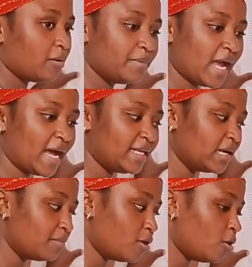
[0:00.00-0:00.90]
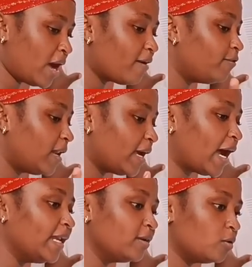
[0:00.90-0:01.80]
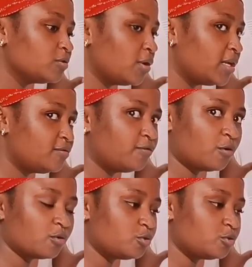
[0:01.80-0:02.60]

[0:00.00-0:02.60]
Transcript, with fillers: i'll be adding more i feel like i also need for,